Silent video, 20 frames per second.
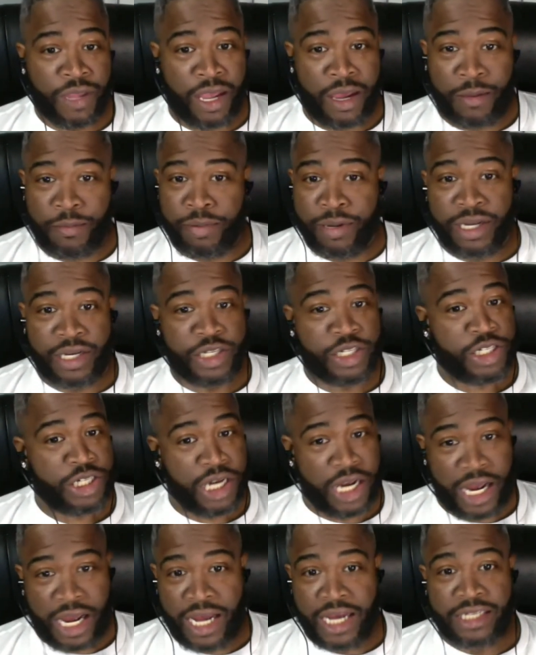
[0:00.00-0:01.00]
and been
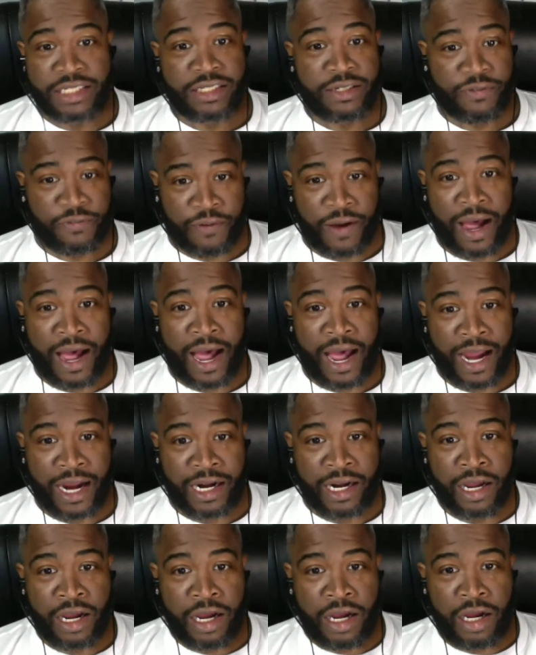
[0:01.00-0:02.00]
just
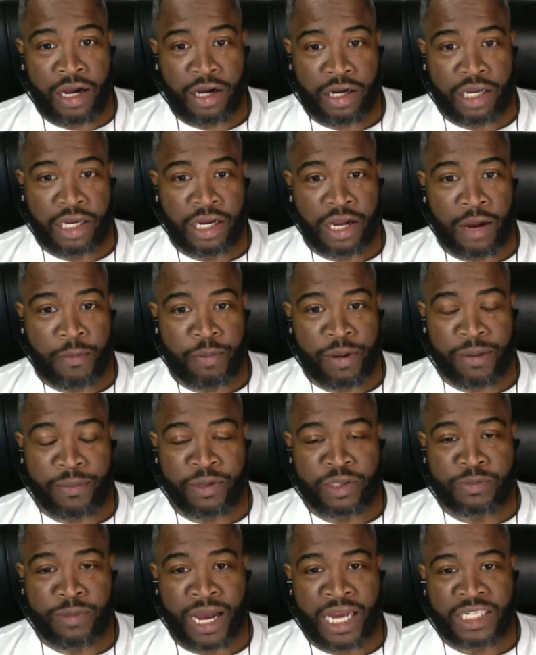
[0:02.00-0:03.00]
fine hooking up
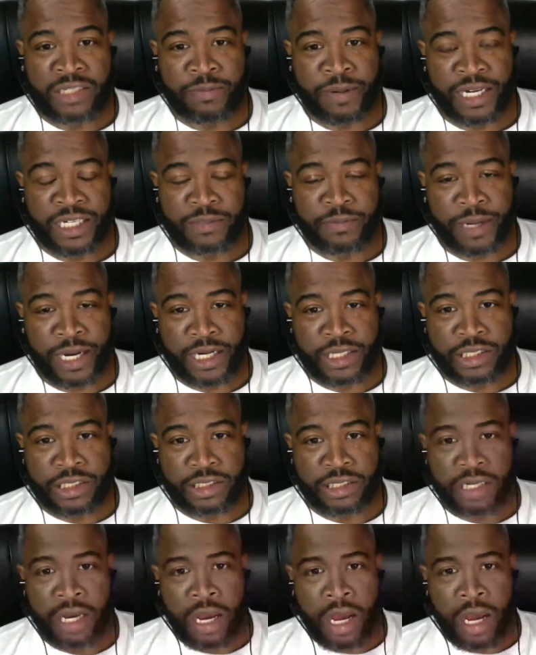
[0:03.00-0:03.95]
people's MySpace pages.